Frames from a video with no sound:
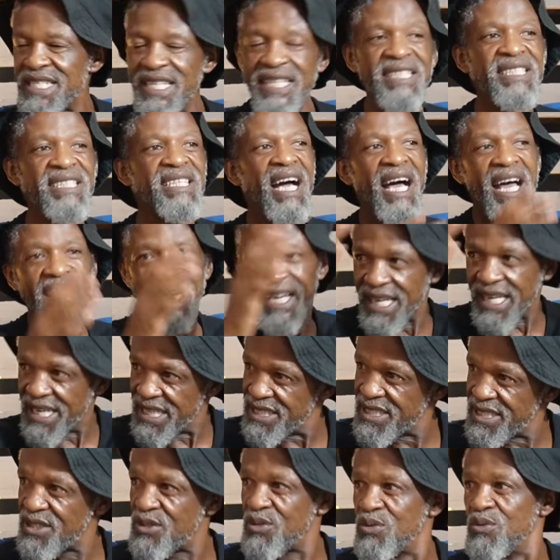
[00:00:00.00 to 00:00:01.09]

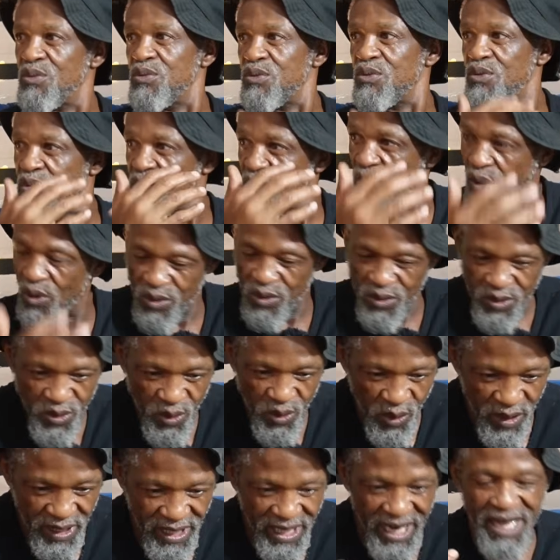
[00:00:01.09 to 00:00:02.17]
encouraged to
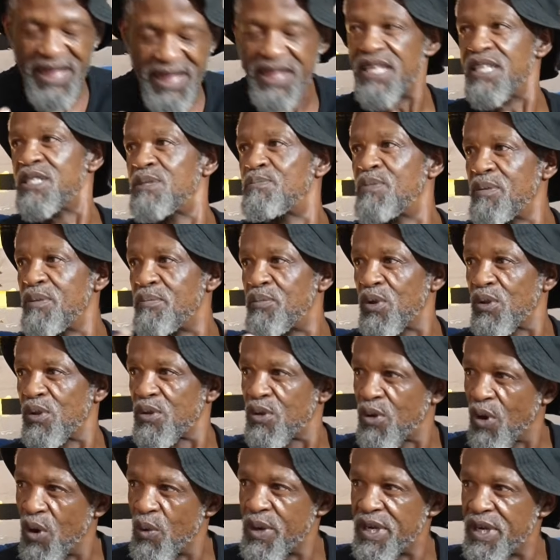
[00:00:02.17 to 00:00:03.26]
also get these people
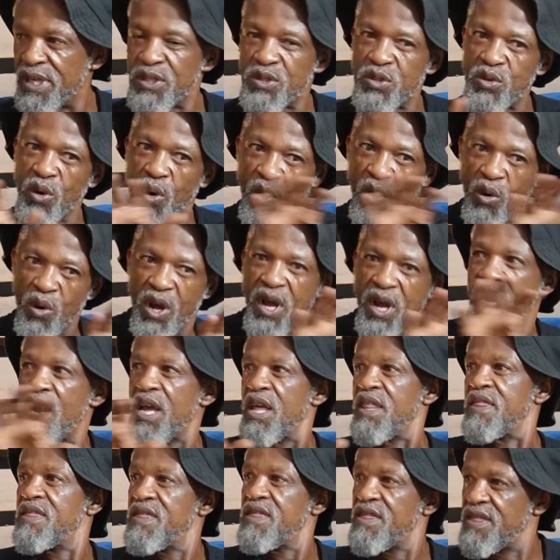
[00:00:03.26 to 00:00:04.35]
going. So
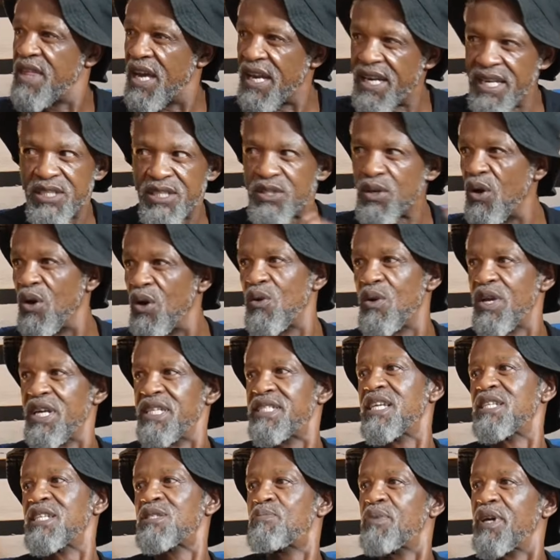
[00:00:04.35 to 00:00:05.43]
there is
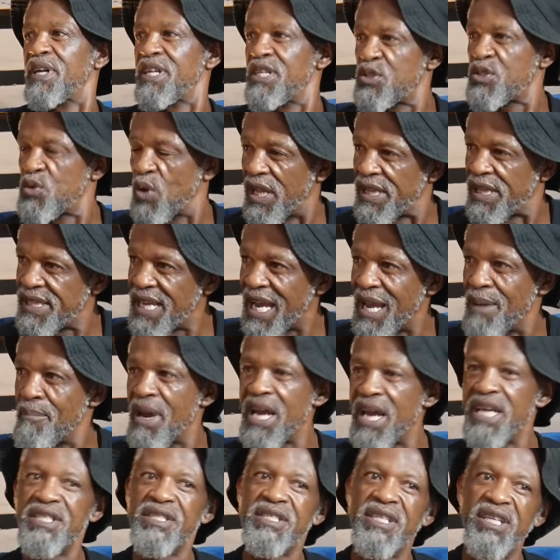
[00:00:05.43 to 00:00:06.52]
always a spiritual
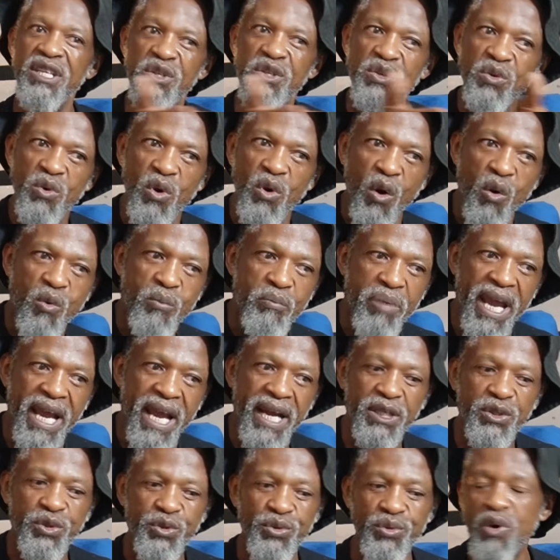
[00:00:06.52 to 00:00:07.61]
dimension. You go
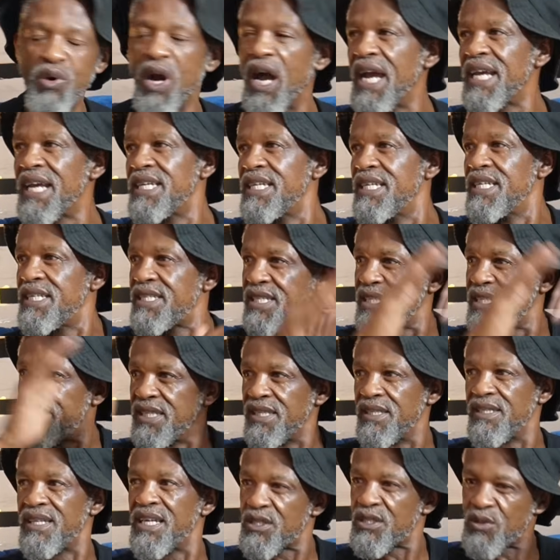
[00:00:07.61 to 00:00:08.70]
back to Haiti.
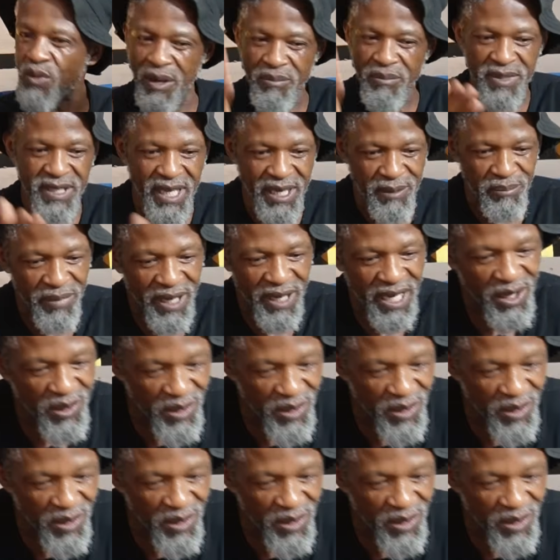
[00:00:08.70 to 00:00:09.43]
That's why I'm saying Black